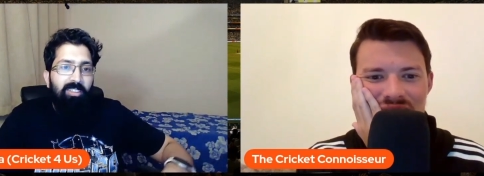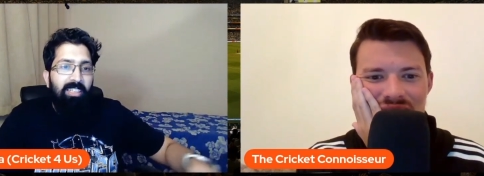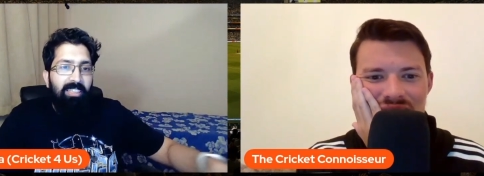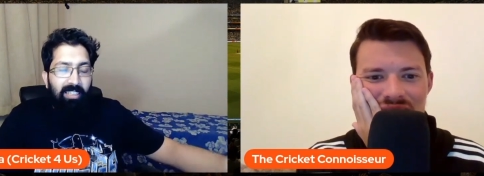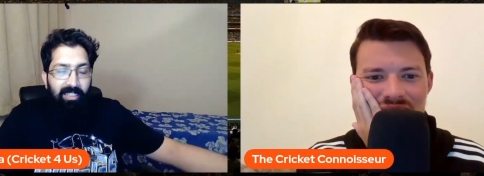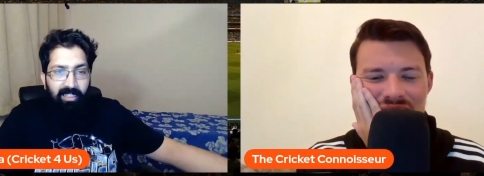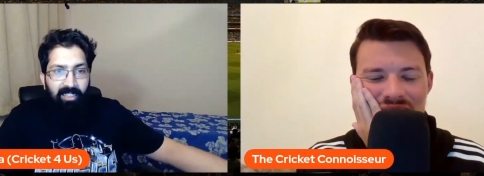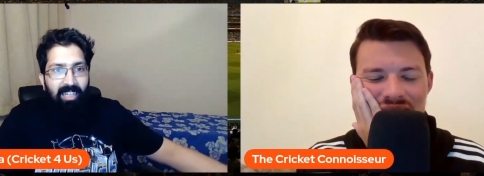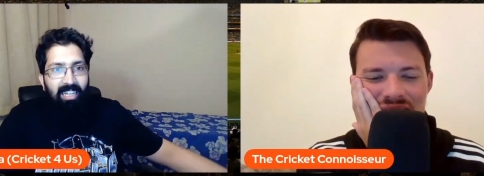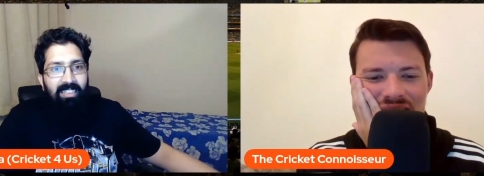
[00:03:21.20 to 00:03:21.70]
Speaker 1: they
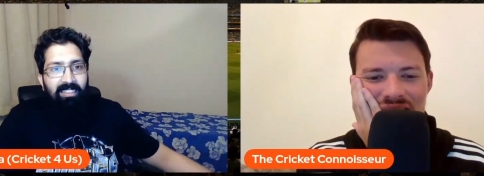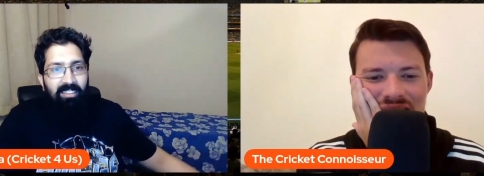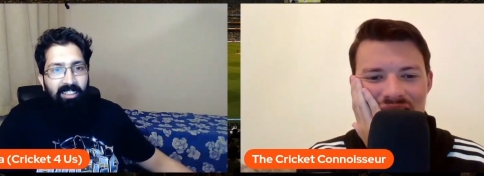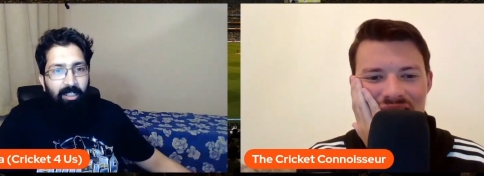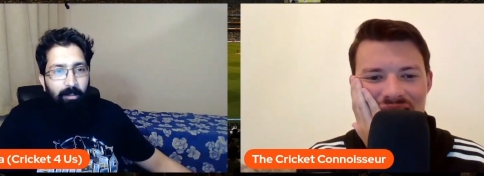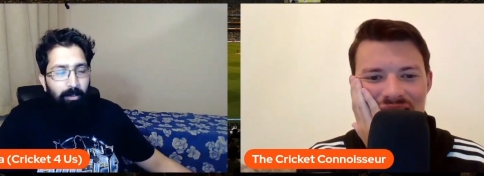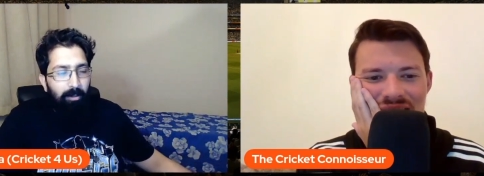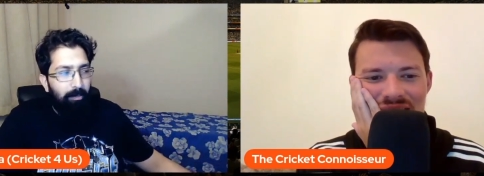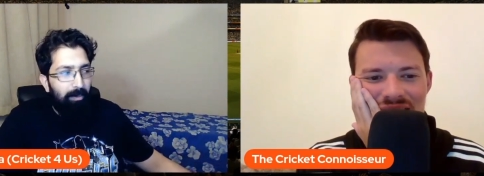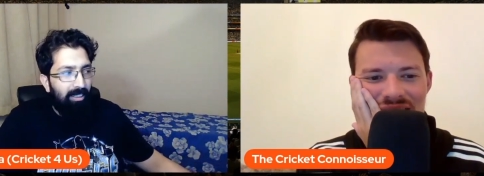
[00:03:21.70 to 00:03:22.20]
did it last
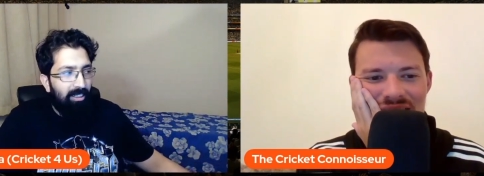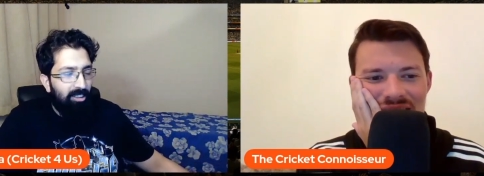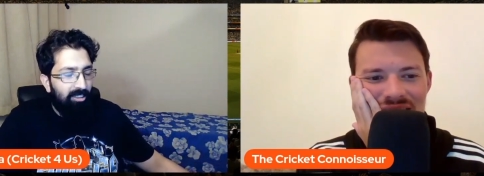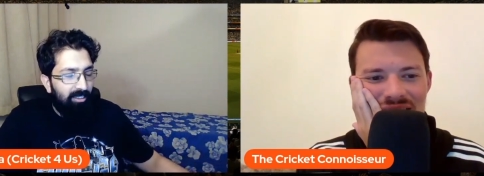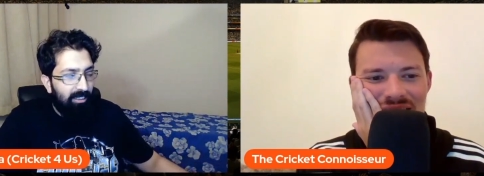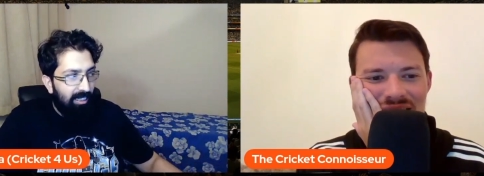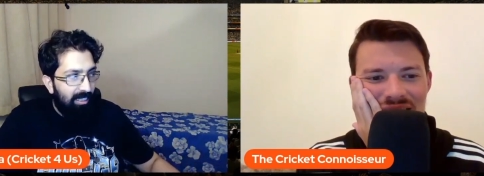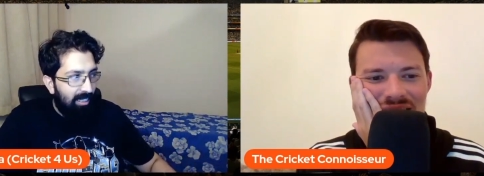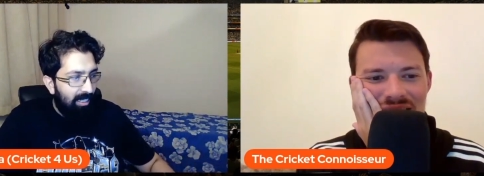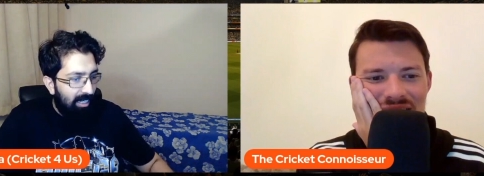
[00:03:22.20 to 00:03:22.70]
year, but
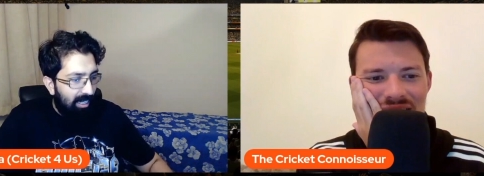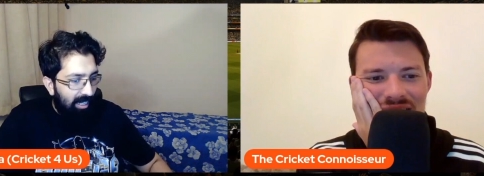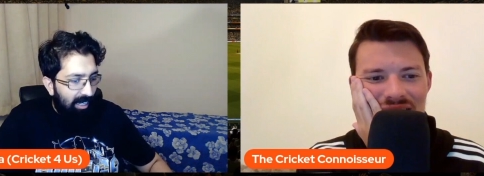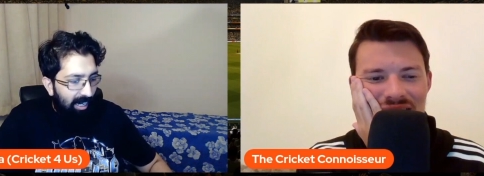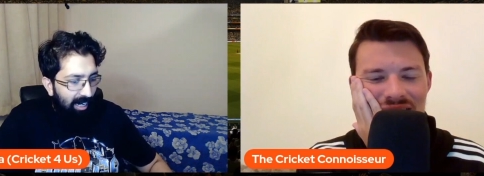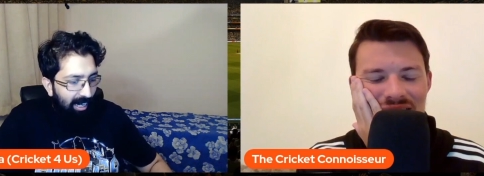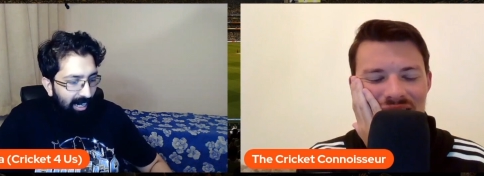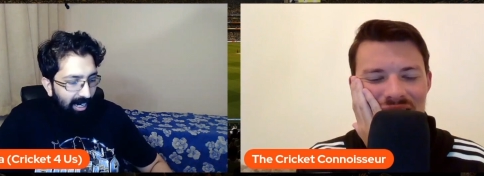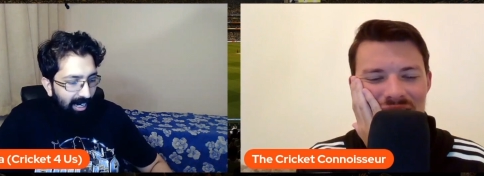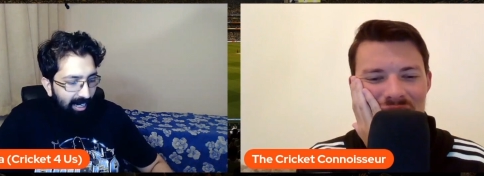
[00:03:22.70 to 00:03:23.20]
because
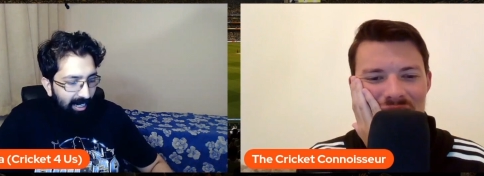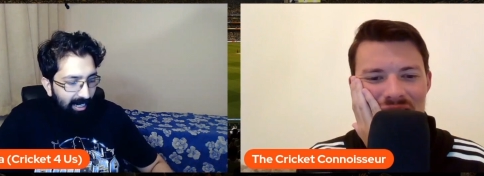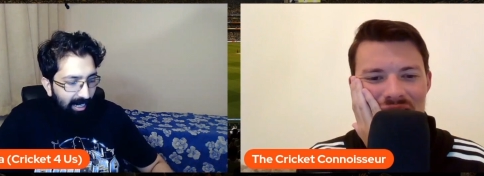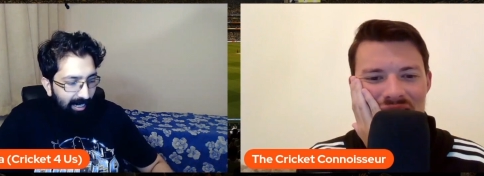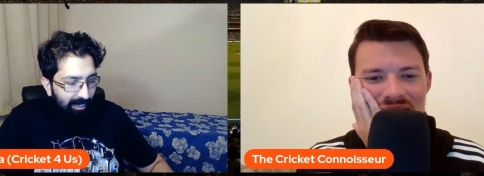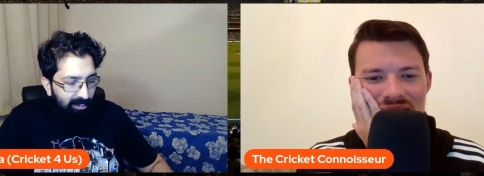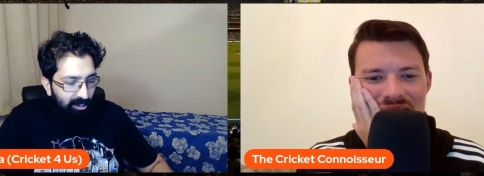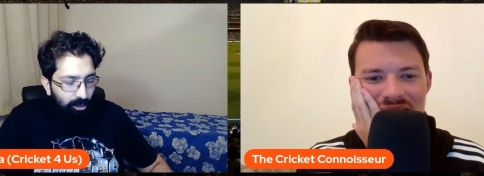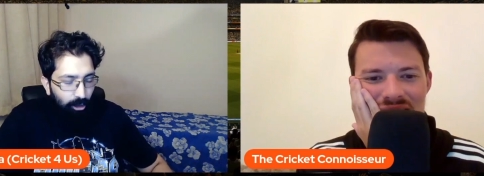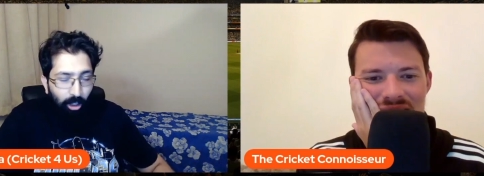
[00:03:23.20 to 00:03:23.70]
I
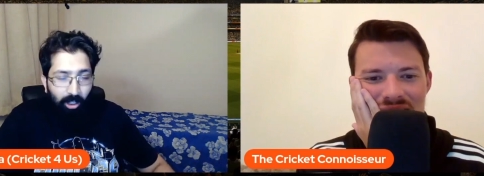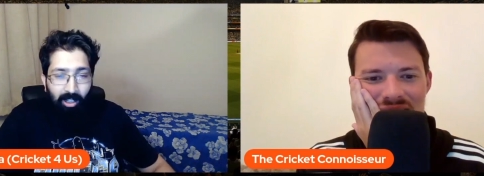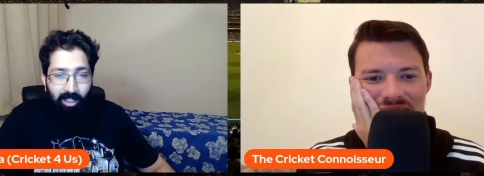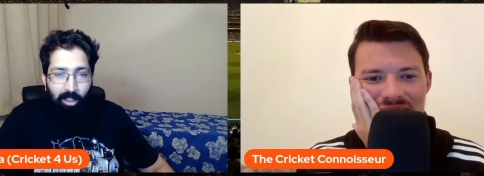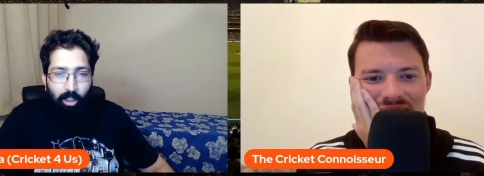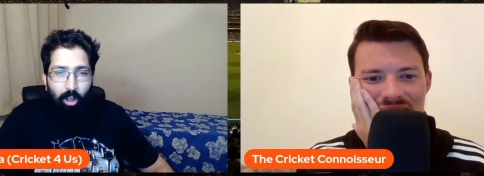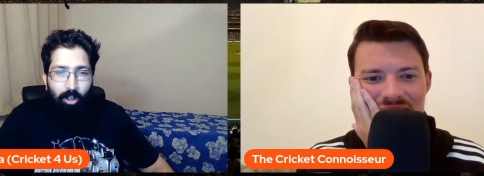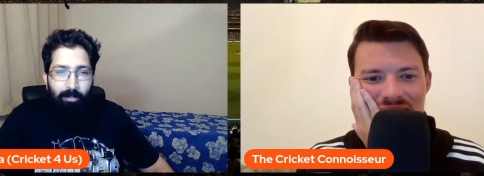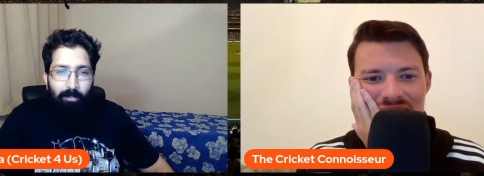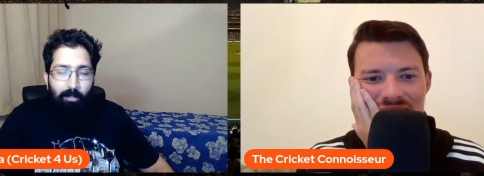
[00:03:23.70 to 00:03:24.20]
I saw a
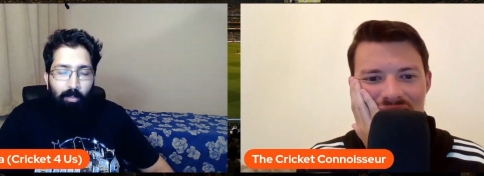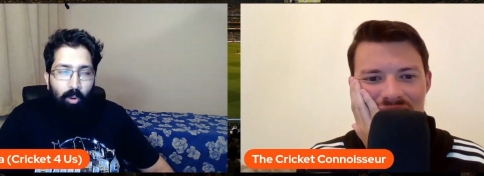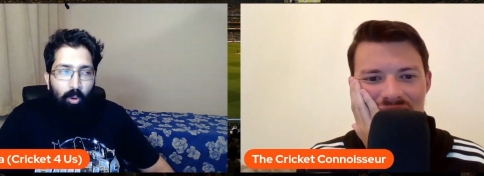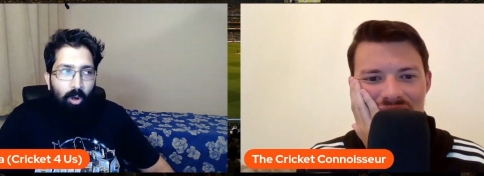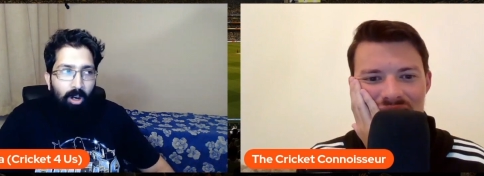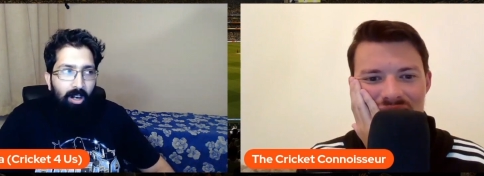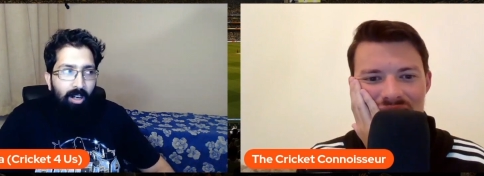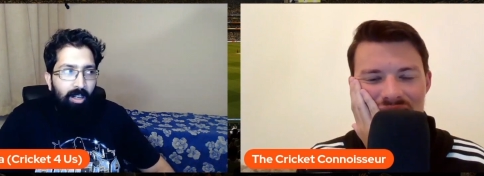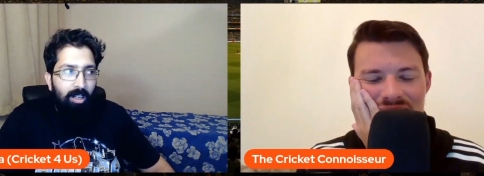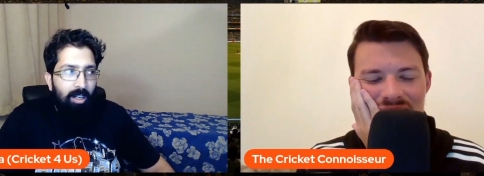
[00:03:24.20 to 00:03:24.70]
lot
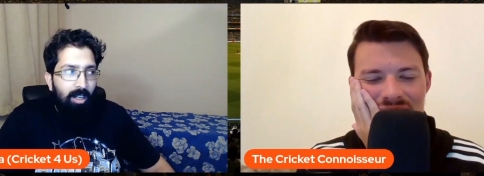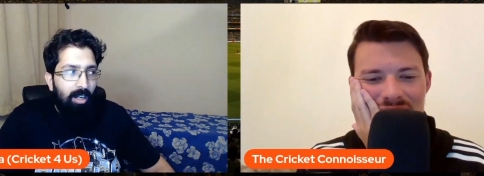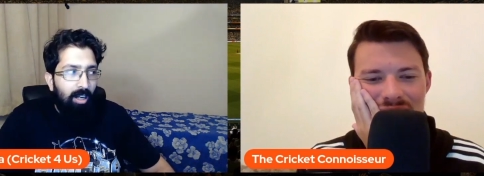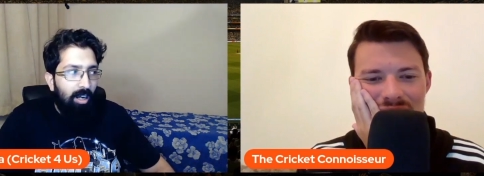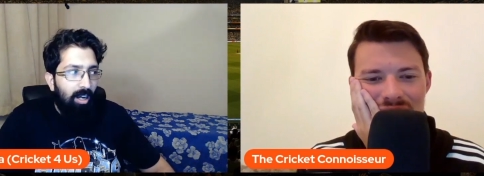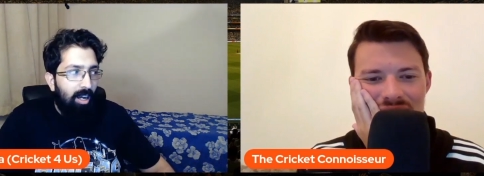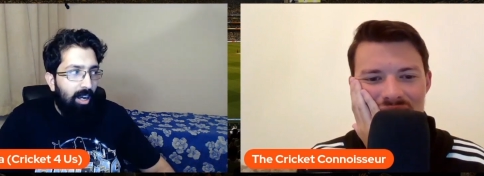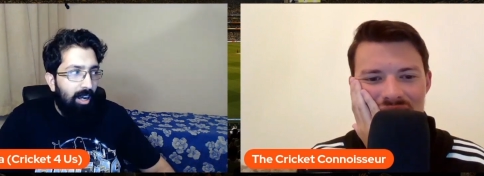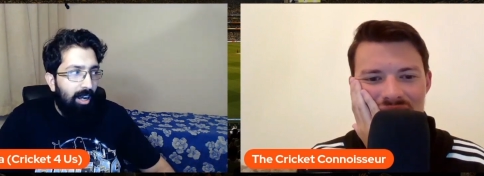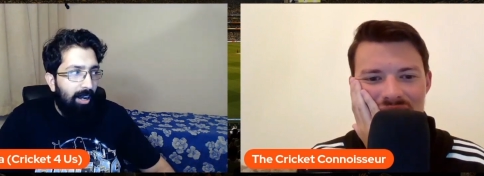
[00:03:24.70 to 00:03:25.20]
more
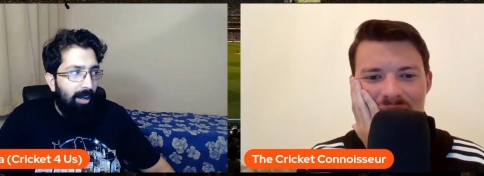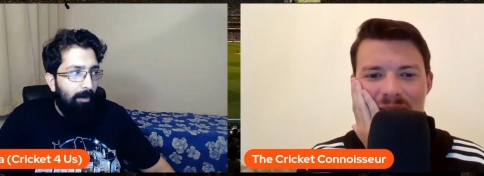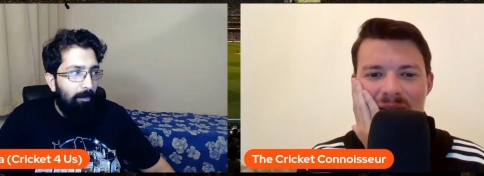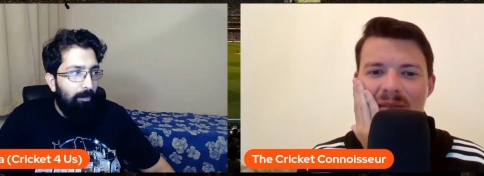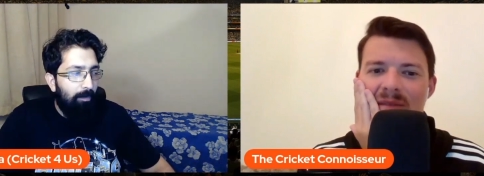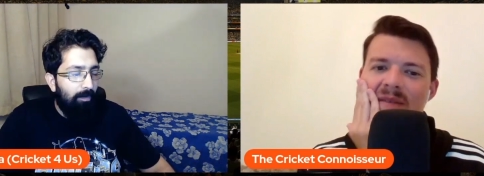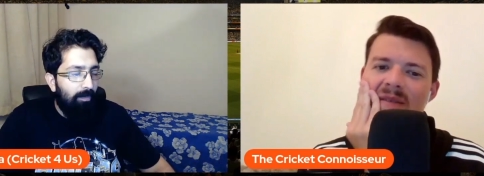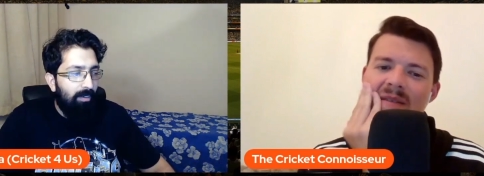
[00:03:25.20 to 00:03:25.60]
uh,